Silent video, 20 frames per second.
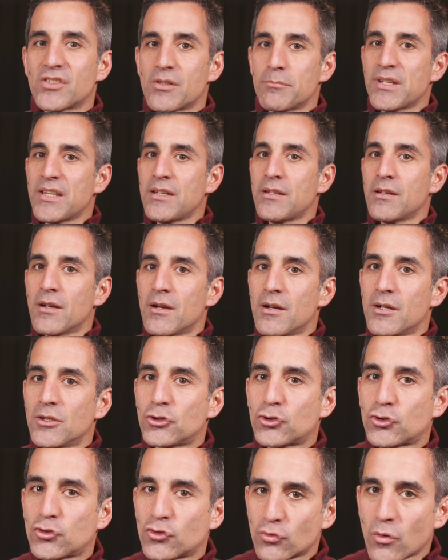to be
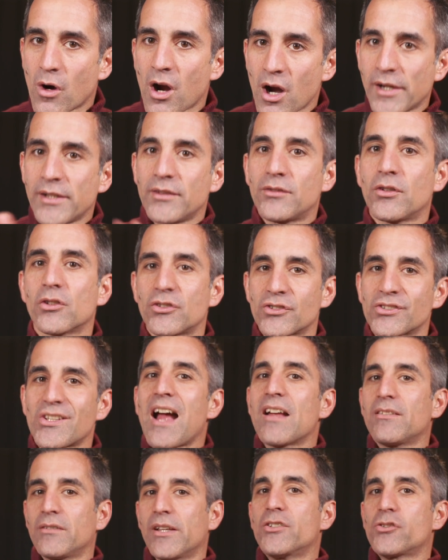trying to
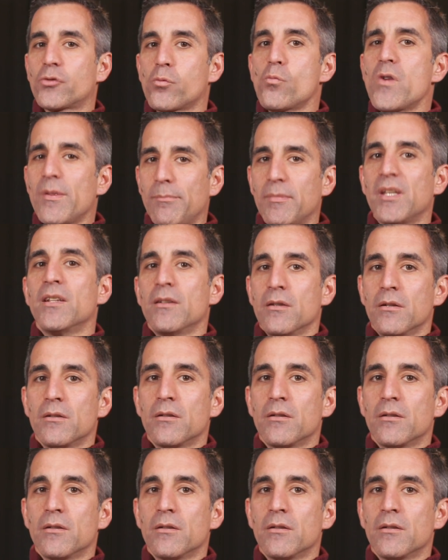silence women.